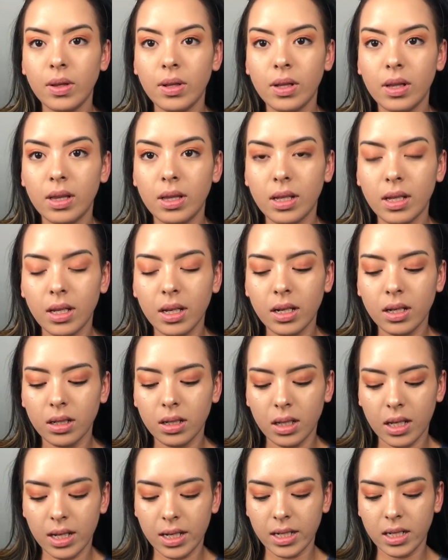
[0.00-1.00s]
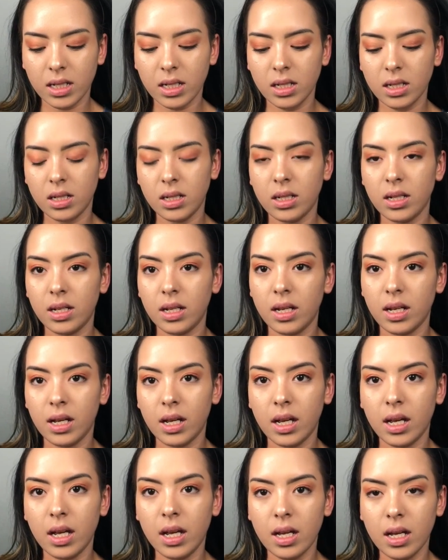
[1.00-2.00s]
glitter liner,
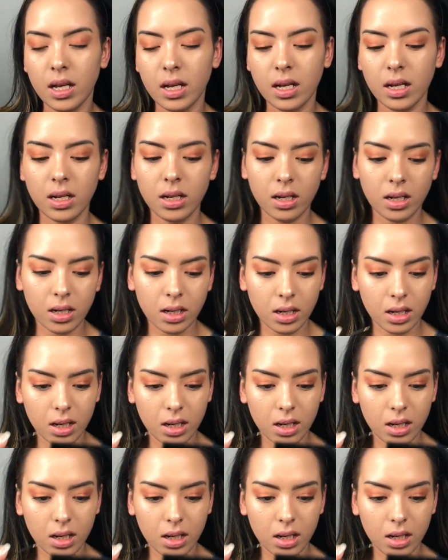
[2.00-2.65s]
and